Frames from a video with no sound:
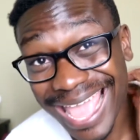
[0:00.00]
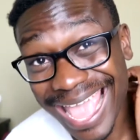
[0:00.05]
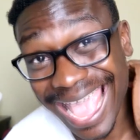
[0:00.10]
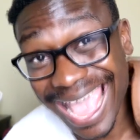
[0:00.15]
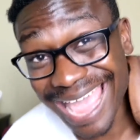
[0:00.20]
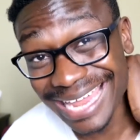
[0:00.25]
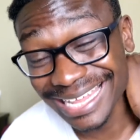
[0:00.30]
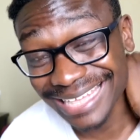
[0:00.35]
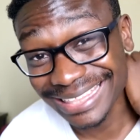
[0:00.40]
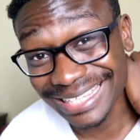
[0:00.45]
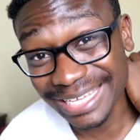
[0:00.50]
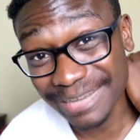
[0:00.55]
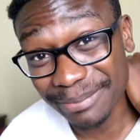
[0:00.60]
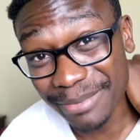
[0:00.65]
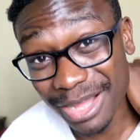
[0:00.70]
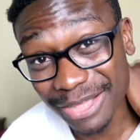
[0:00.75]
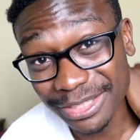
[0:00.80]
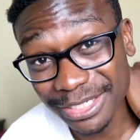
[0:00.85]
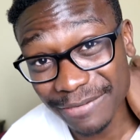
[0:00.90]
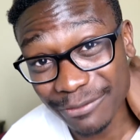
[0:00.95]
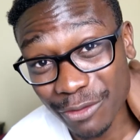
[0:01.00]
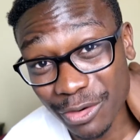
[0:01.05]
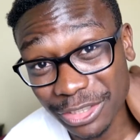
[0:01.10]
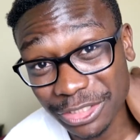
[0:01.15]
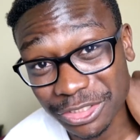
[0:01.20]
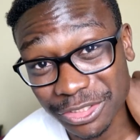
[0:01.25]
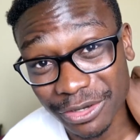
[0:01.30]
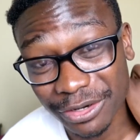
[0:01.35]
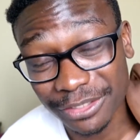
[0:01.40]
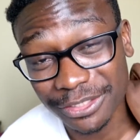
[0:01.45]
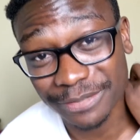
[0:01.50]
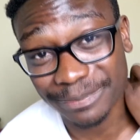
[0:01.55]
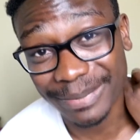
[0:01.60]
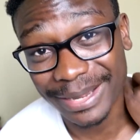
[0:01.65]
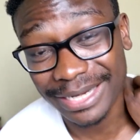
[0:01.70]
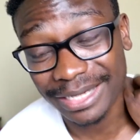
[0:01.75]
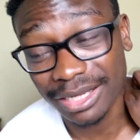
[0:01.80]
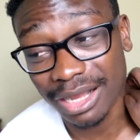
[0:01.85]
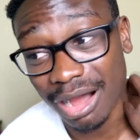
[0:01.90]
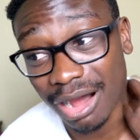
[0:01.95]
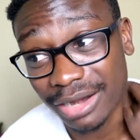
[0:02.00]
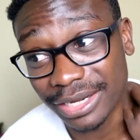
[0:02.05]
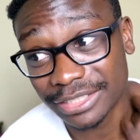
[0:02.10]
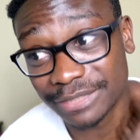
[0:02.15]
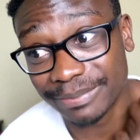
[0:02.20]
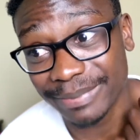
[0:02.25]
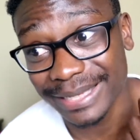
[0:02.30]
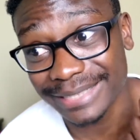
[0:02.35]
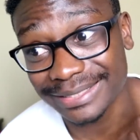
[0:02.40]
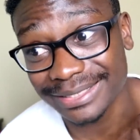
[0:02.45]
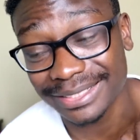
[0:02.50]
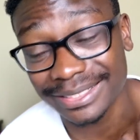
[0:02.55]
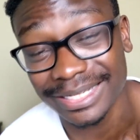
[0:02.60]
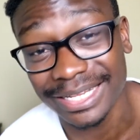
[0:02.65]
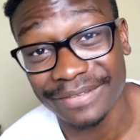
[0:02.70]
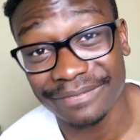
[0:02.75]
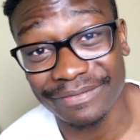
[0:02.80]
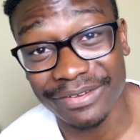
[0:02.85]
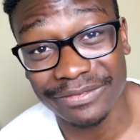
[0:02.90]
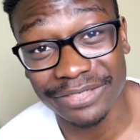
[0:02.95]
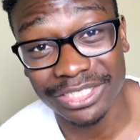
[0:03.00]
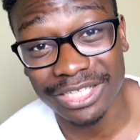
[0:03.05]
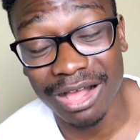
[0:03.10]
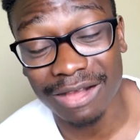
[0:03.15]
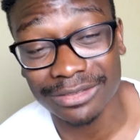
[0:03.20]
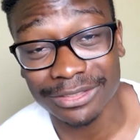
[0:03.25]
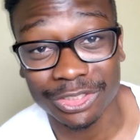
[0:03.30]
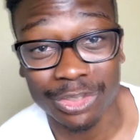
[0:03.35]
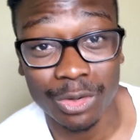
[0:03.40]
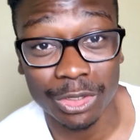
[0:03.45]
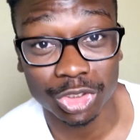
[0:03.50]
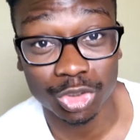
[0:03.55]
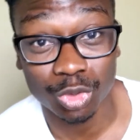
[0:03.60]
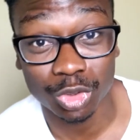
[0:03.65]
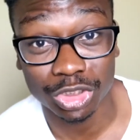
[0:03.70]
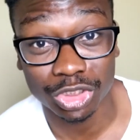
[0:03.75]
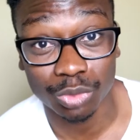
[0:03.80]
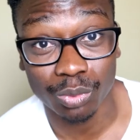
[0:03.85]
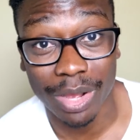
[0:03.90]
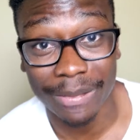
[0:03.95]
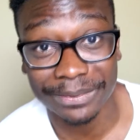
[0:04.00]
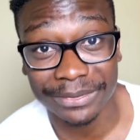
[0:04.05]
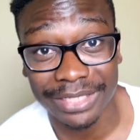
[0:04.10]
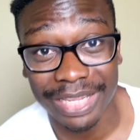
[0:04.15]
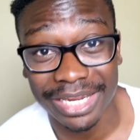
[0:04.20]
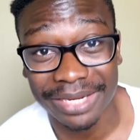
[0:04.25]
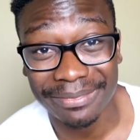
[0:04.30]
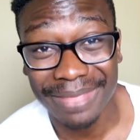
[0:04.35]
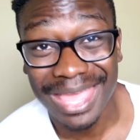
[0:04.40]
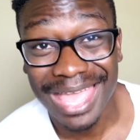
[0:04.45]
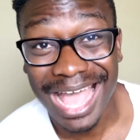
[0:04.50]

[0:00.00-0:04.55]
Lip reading: and the amount that I've already started spending on is basically $50 is going towards the website.